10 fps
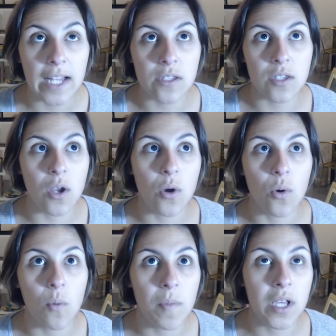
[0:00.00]
And
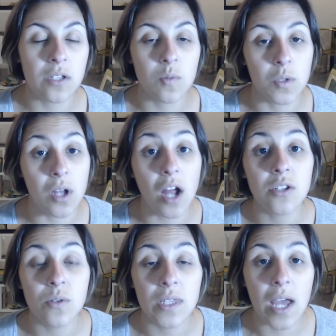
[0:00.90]
so, because we're
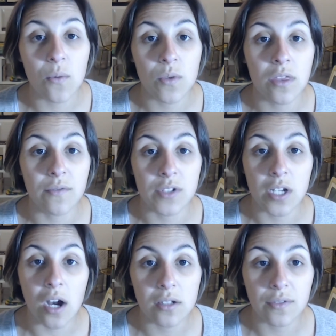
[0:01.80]
not doing that with the
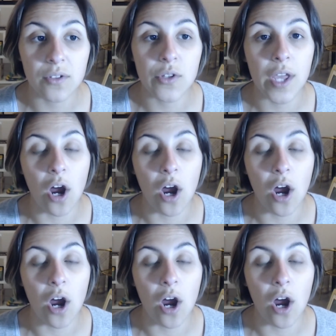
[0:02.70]
photographer,